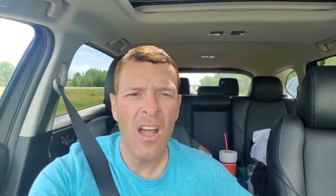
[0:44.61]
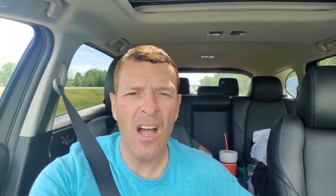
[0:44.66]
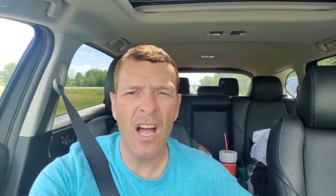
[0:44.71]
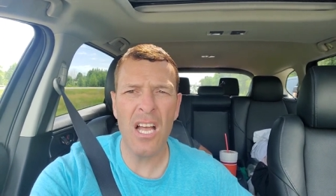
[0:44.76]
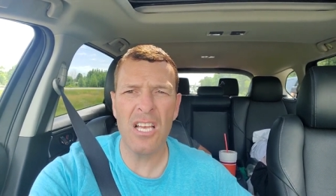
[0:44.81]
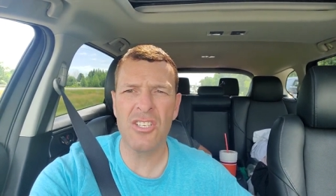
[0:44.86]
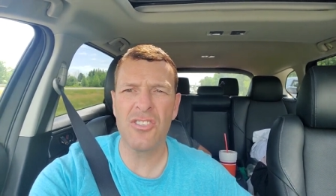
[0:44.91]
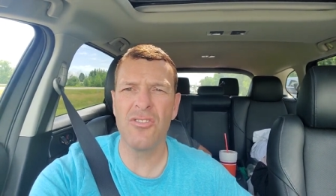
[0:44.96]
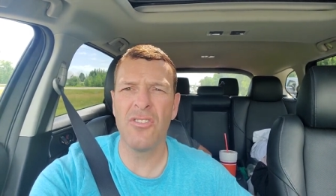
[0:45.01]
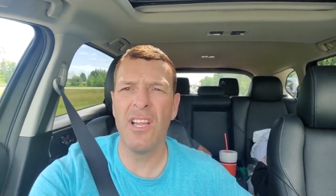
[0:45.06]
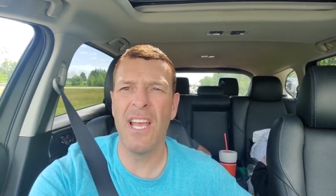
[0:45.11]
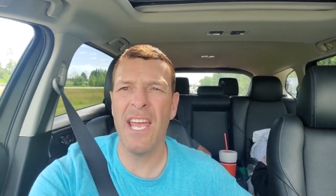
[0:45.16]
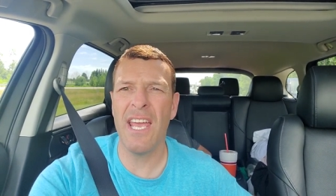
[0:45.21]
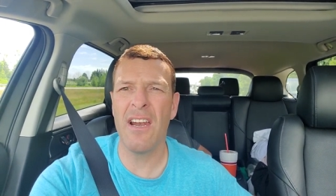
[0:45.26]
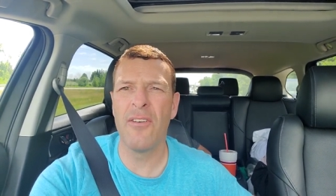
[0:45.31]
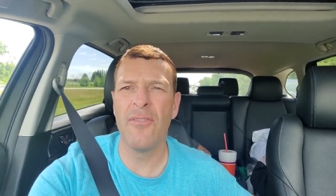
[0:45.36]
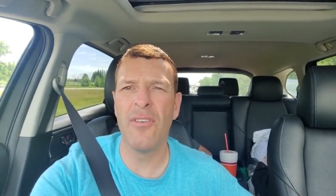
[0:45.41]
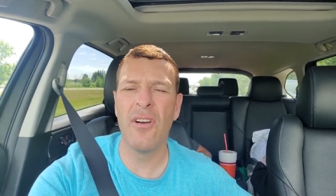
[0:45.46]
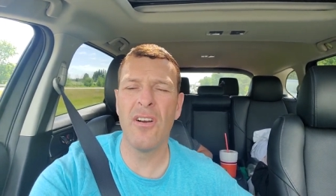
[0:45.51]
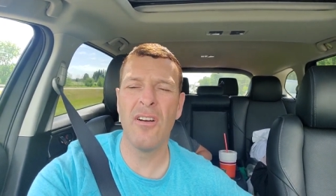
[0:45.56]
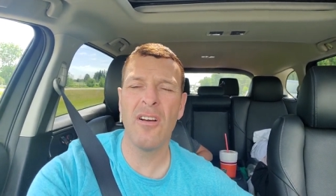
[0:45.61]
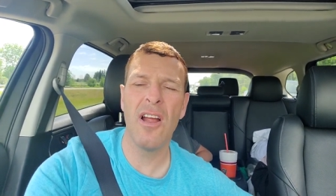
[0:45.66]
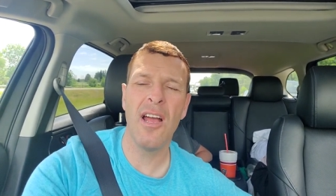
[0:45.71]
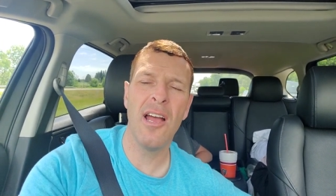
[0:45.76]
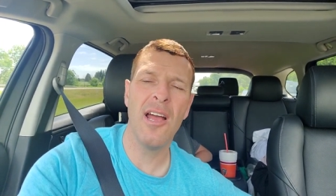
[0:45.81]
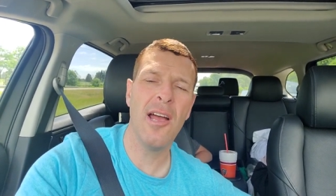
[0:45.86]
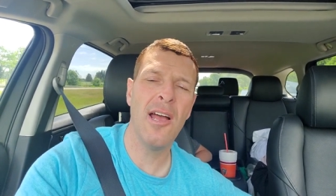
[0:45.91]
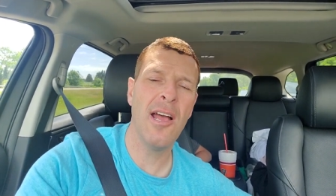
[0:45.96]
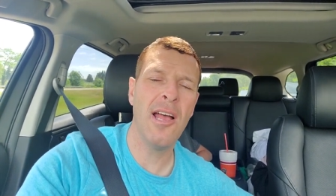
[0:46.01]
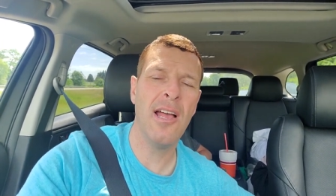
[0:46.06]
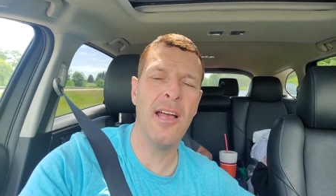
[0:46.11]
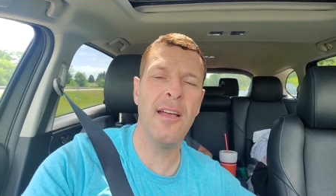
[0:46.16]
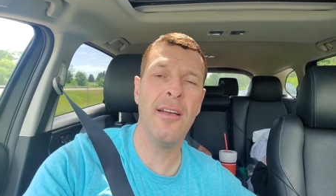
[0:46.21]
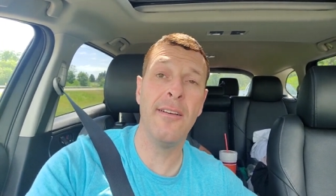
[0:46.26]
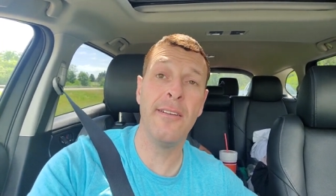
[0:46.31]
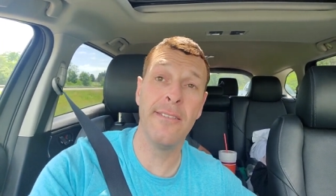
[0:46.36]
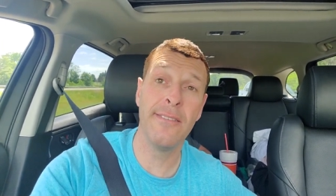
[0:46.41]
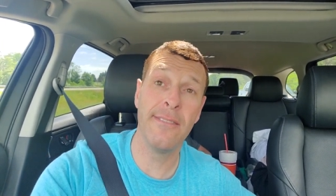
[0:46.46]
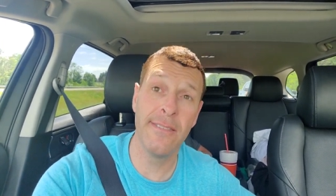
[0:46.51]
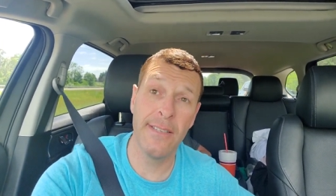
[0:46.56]
Austral Hanover,
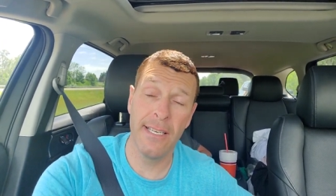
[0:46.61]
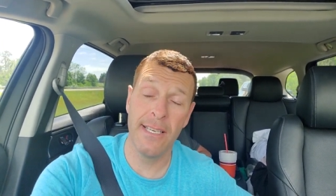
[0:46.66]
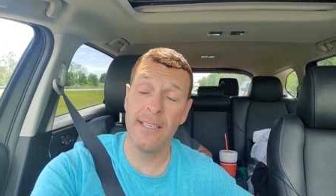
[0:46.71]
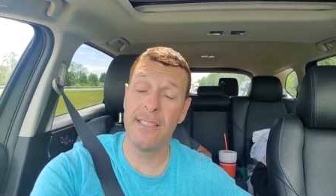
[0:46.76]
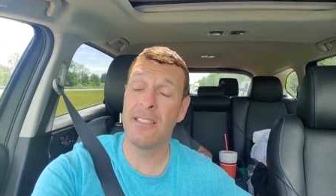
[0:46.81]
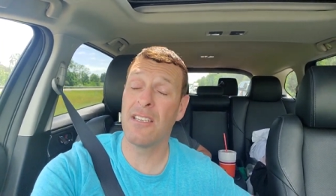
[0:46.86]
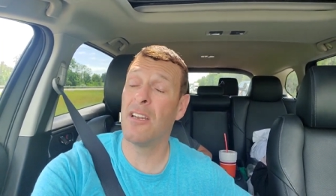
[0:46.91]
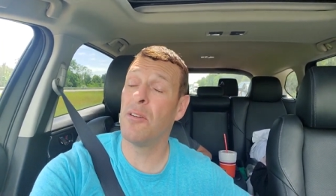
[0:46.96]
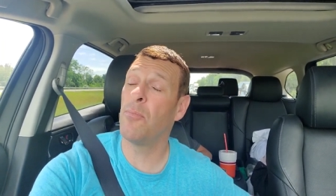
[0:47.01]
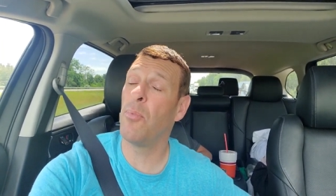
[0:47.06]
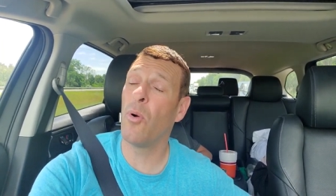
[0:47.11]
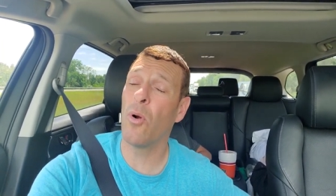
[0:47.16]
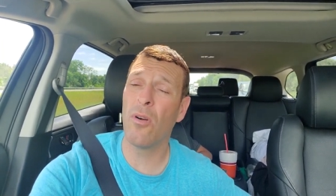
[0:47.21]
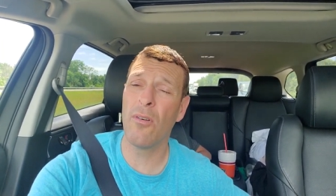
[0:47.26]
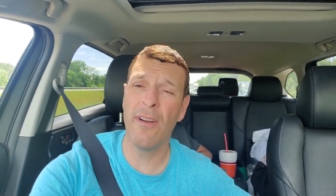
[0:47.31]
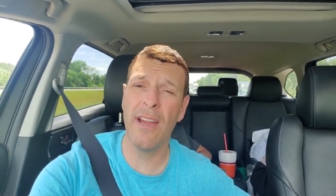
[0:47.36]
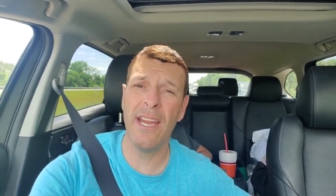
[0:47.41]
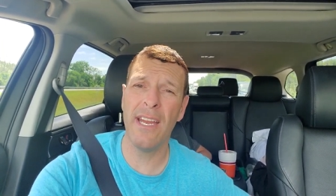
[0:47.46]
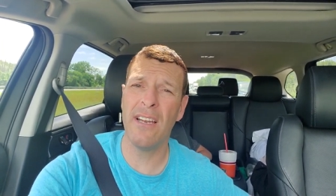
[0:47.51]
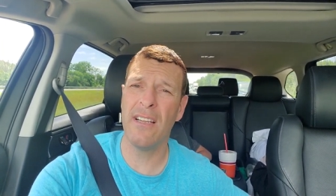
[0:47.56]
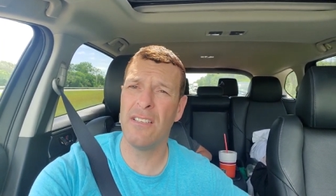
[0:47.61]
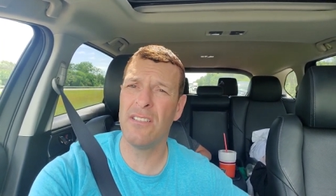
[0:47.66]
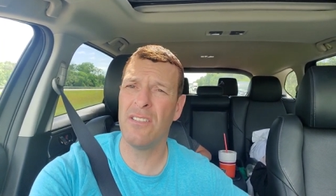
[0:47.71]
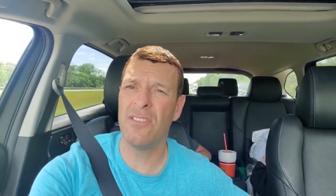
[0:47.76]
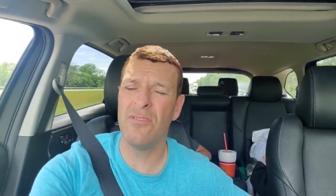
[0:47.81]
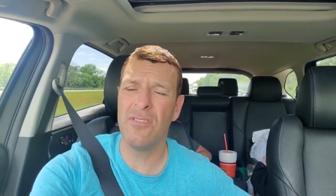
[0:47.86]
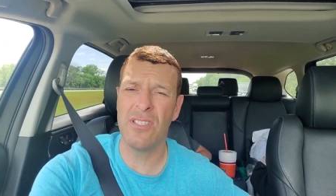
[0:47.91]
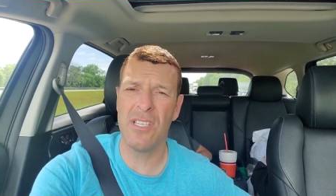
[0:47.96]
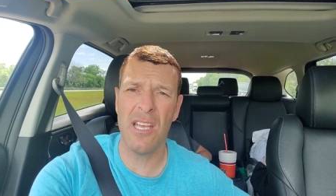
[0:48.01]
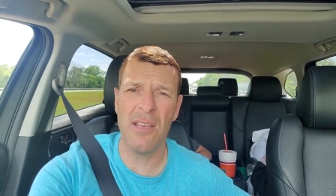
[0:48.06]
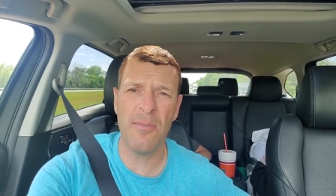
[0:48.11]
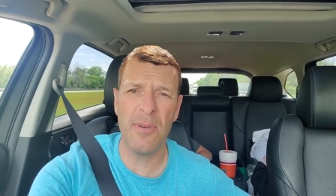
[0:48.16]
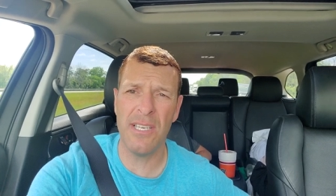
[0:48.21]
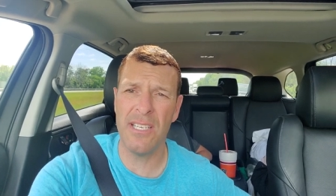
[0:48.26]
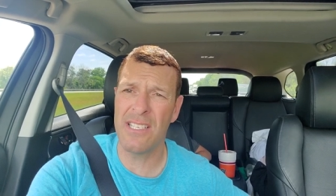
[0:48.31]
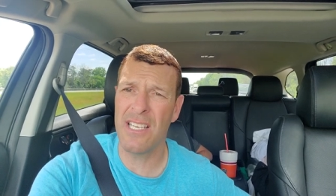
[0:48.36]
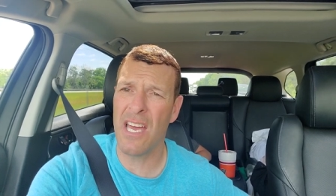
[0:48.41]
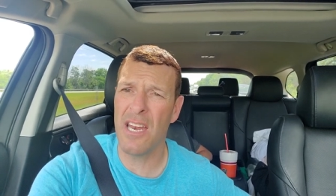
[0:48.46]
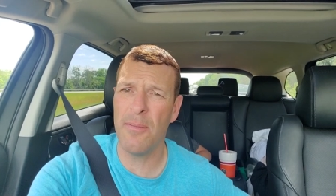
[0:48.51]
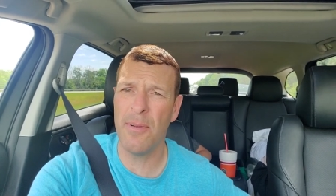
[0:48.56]
uh, it's going to pour rain on Tuesday, but
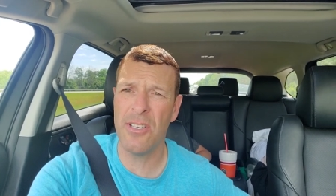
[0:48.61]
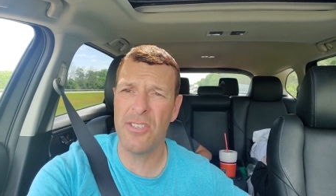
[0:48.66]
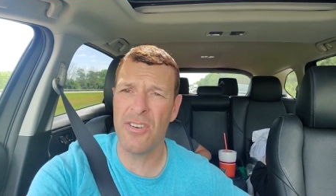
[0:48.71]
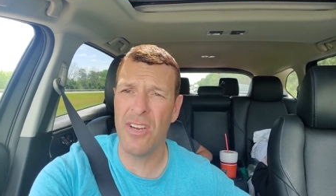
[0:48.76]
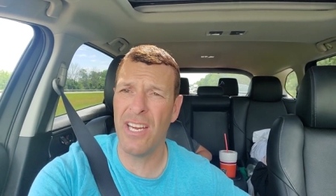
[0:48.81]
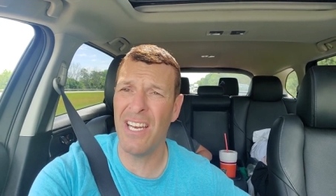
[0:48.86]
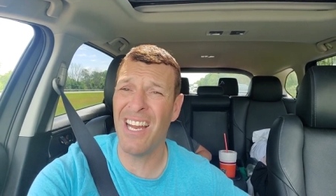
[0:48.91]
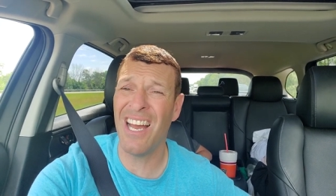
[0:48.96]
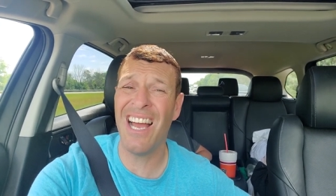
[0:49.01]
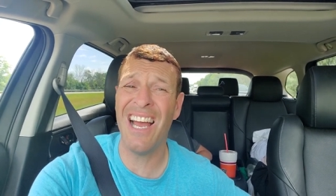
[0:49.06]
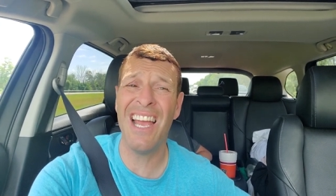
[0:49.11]
he's got to be trained.